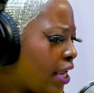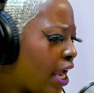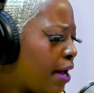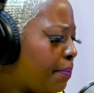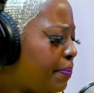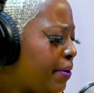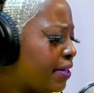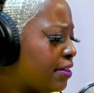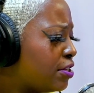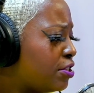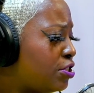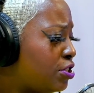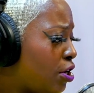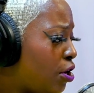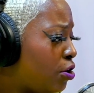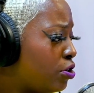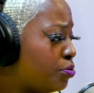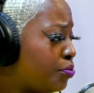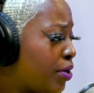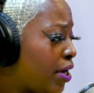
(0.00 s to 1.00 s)
I picked the
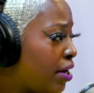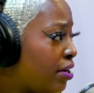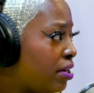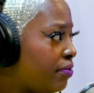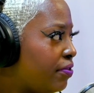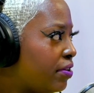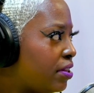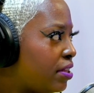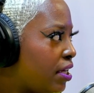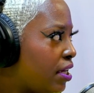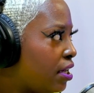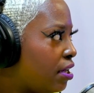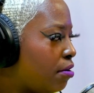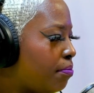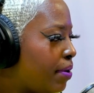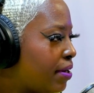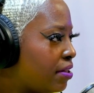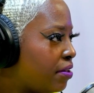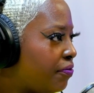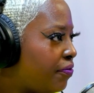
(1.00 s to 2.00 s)
songs without even thinking
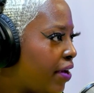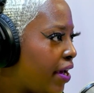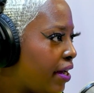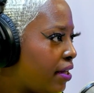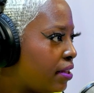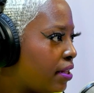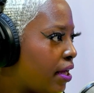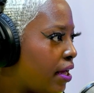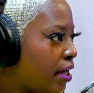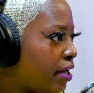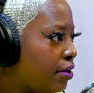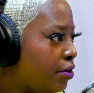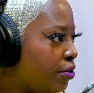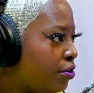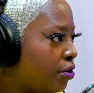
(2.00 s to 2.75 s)
about the fact that,